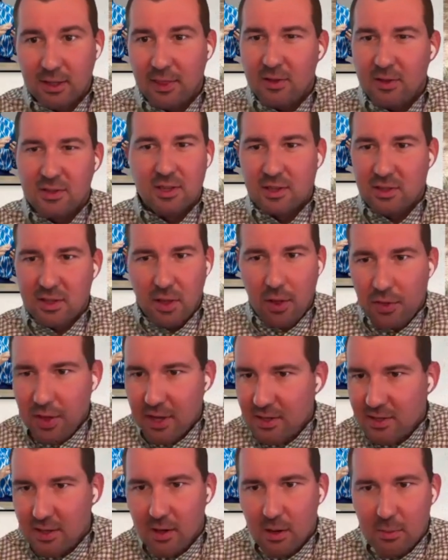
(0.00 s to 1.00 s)
And there's these other
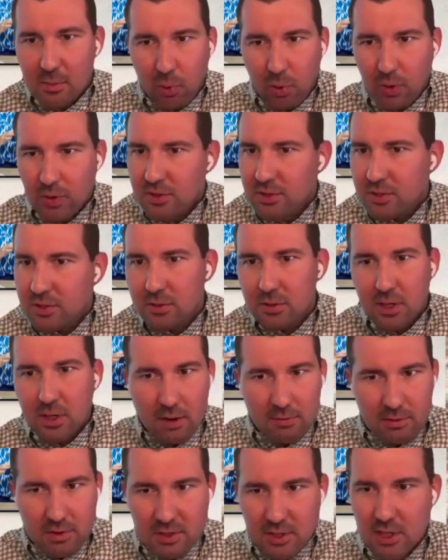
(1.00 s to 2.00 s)
things that are important too,
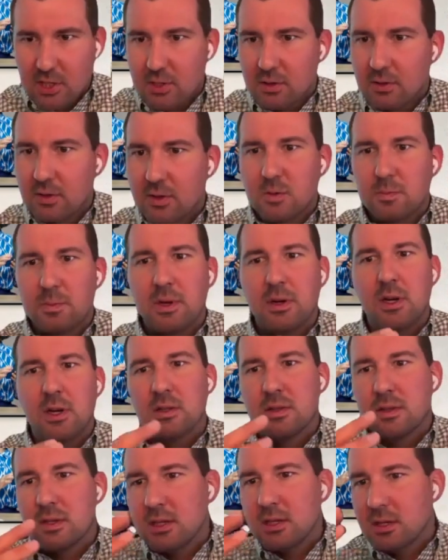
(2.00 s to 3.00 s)
conversational
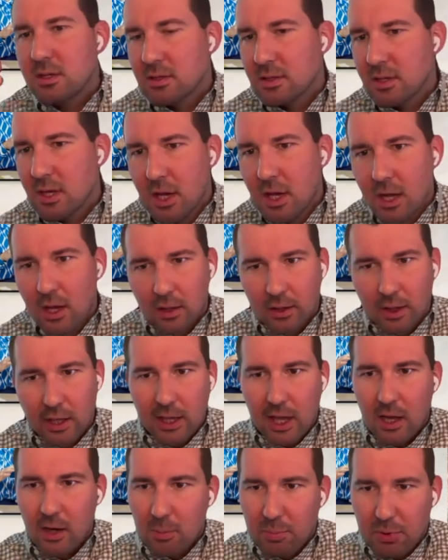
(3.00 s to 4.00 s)
experiences,
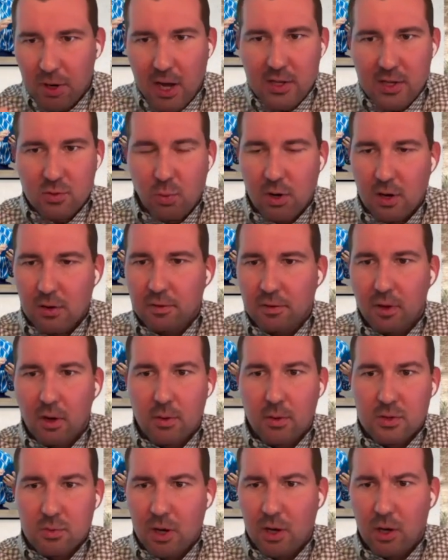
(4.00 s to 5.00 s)
like enterprise
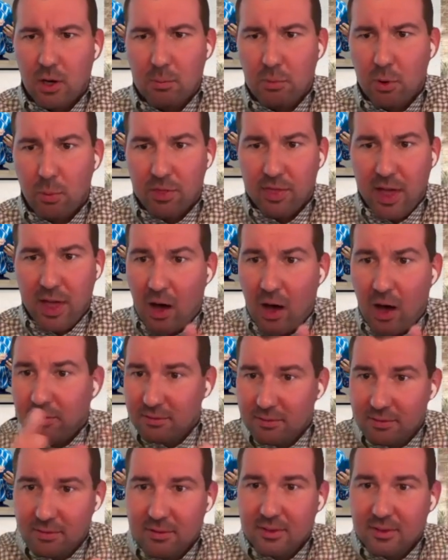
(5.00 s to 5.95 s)
workflow as well. But without